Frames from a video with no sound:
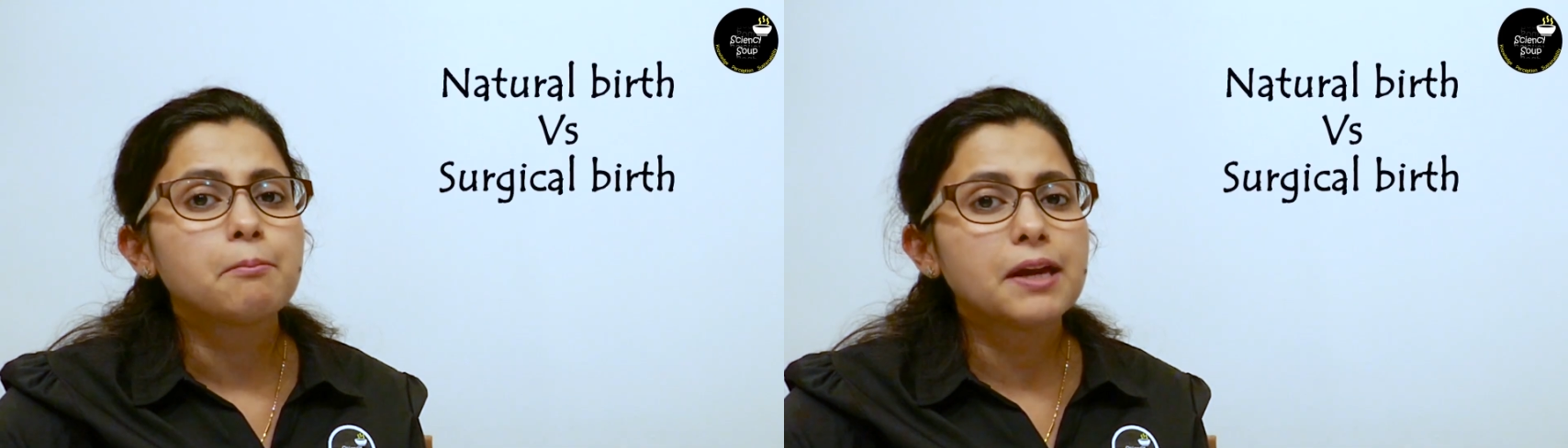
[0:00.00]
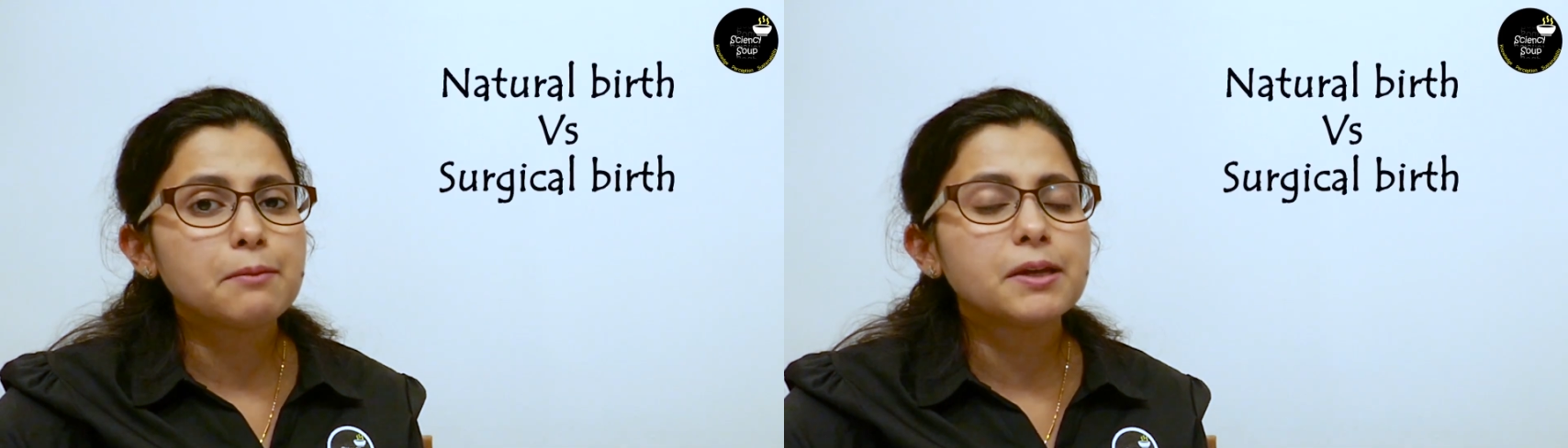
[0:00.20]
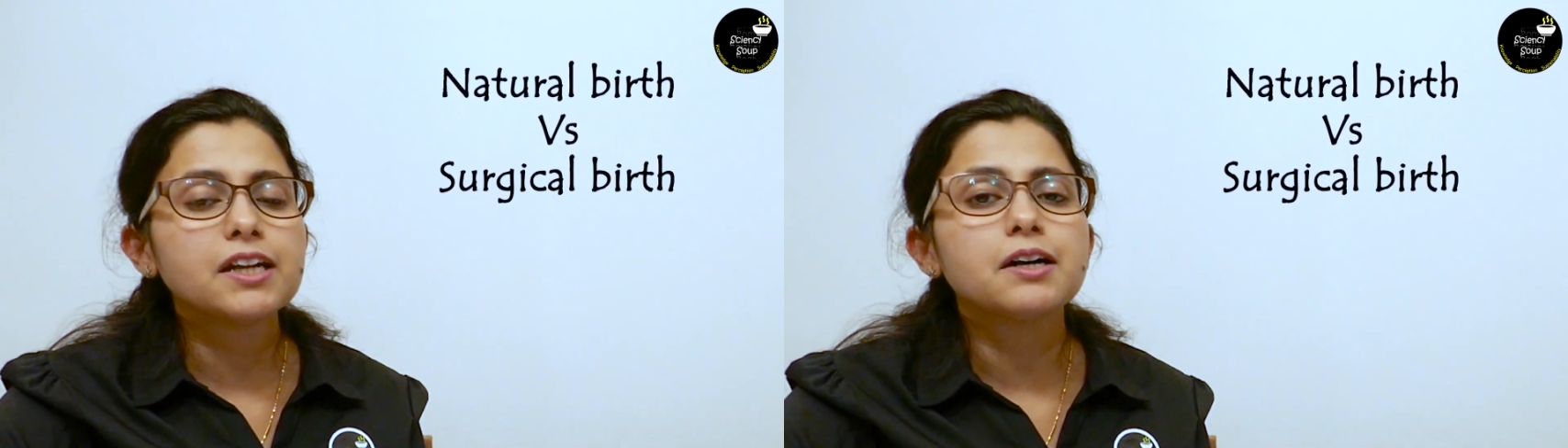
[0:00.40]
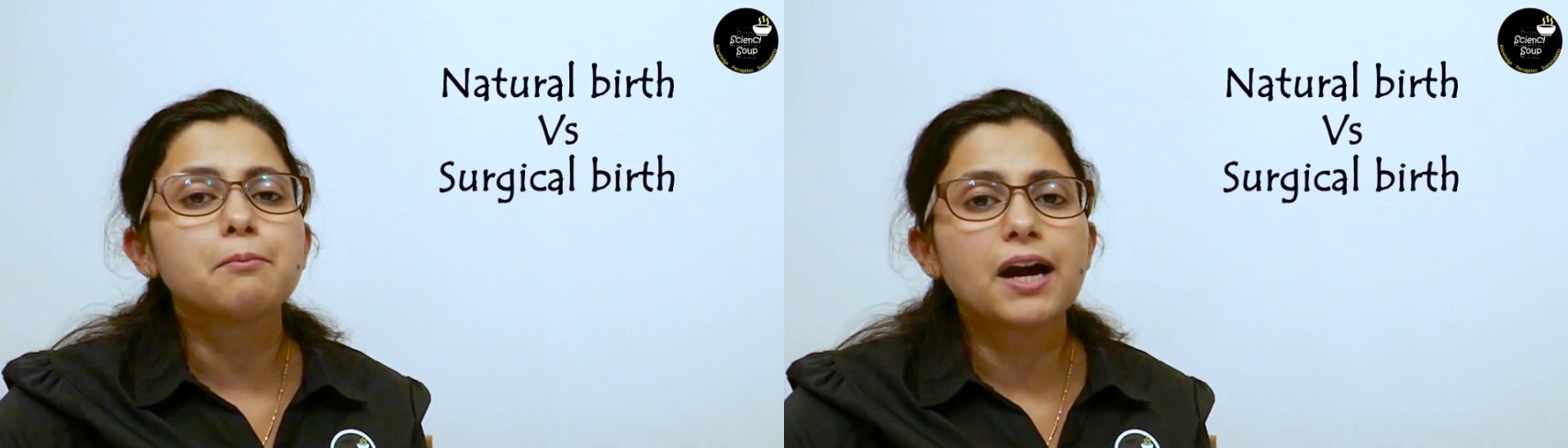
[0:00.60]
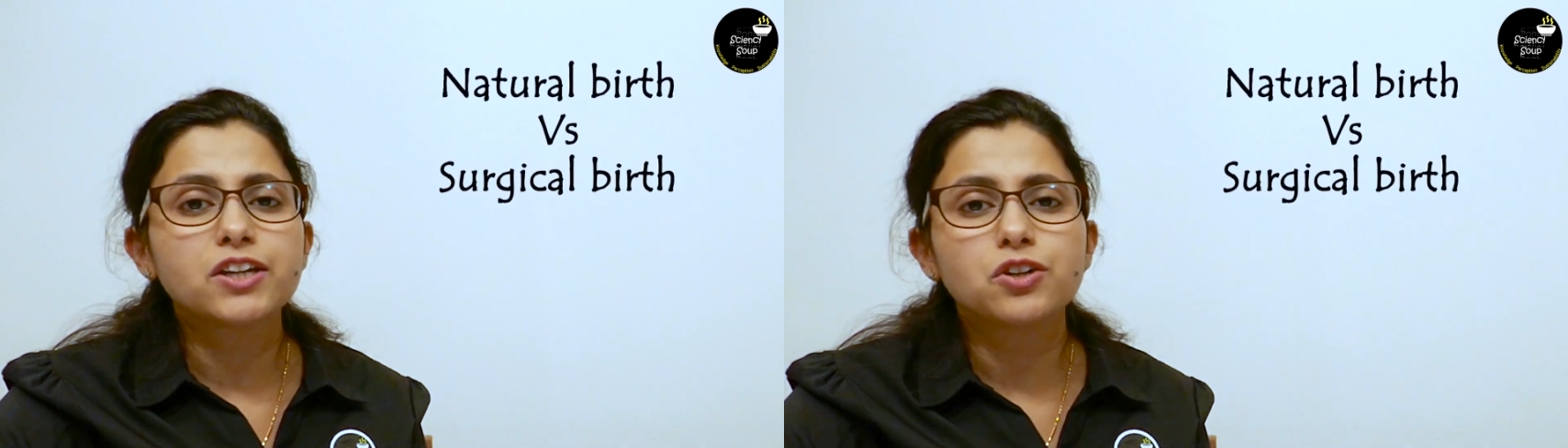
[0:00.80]
may be a
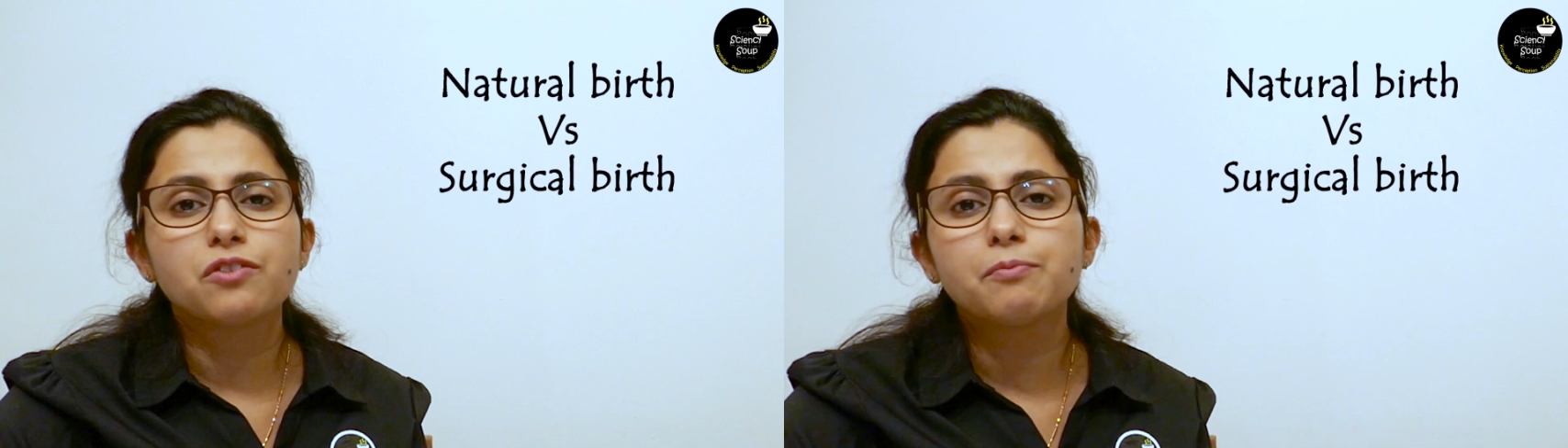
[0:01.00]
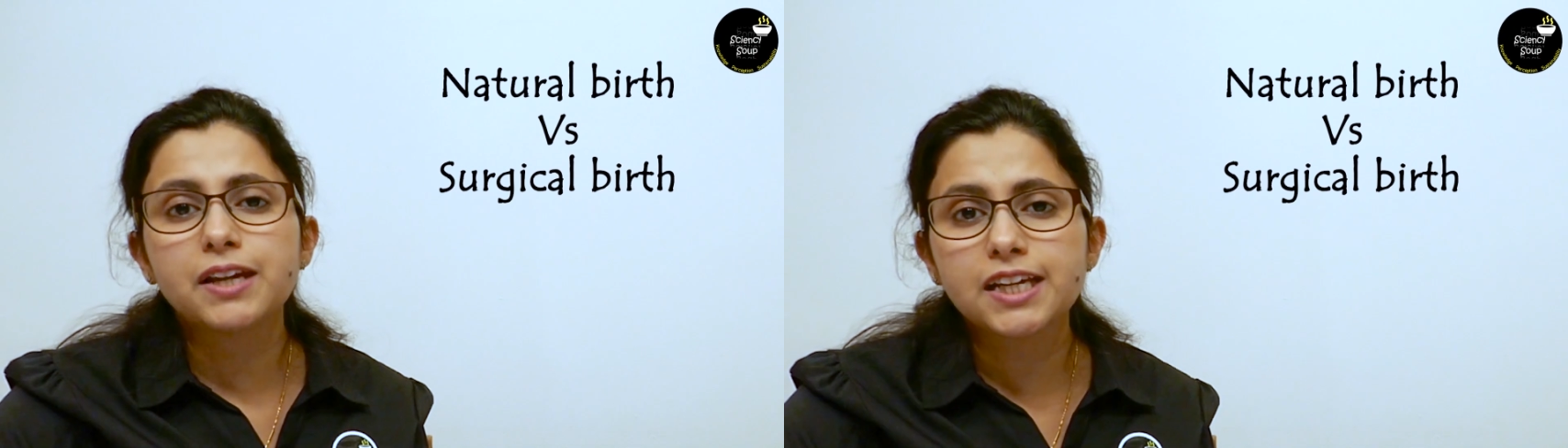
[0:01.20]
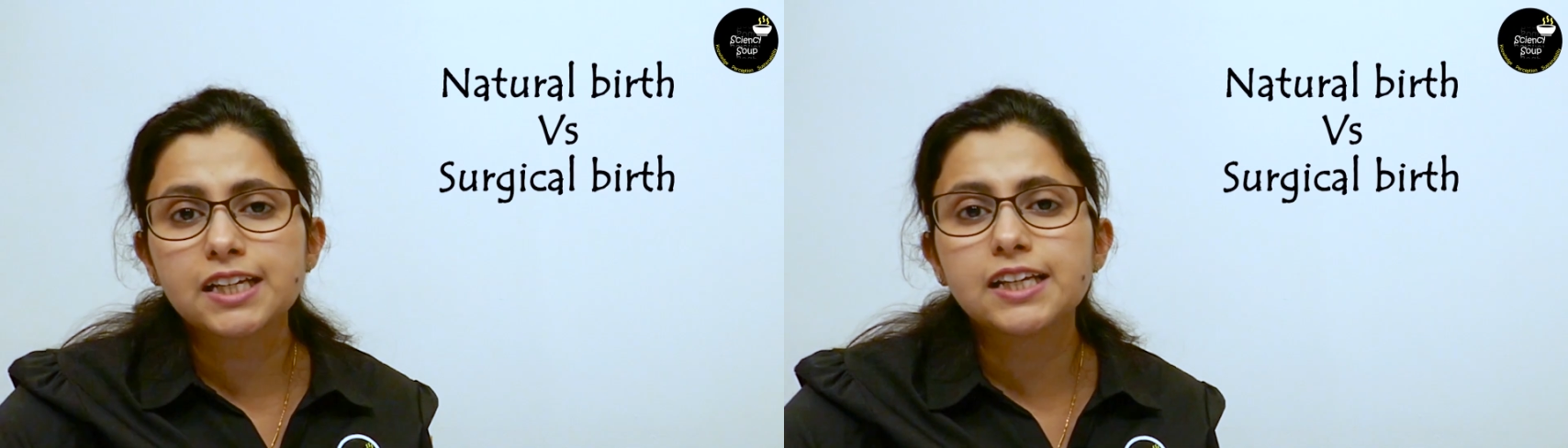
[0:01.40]
matter of medical